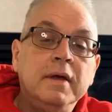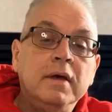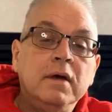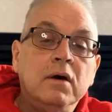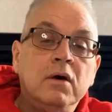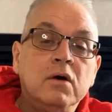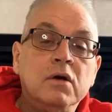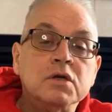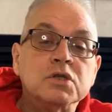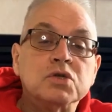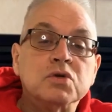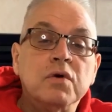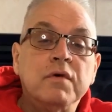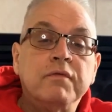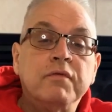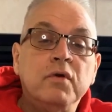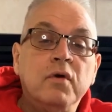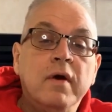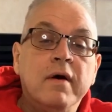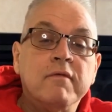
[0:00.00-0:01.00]
Also, if
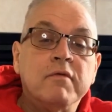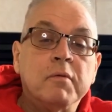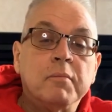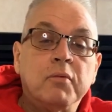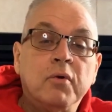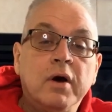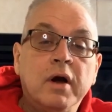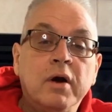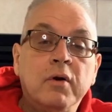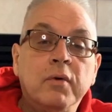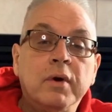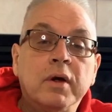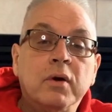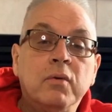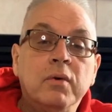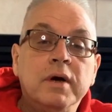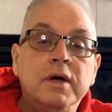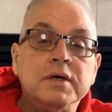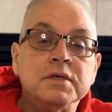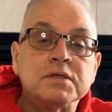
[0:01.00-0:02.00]
you have a prayer
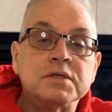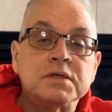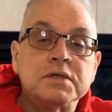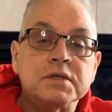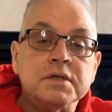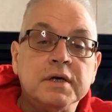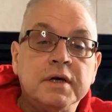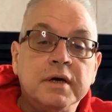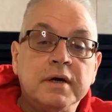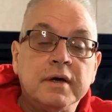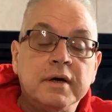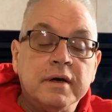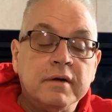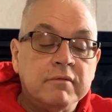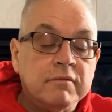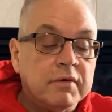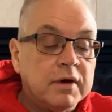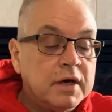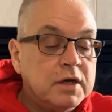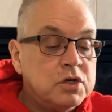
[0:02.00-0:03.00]
request, I
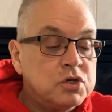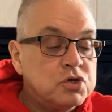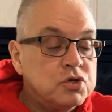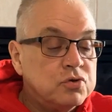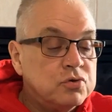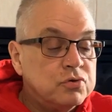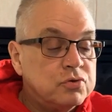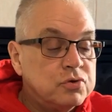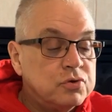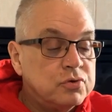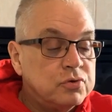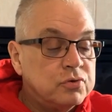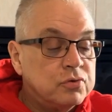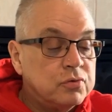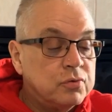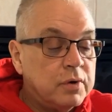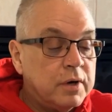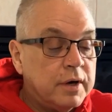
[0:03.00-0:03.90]
invite you to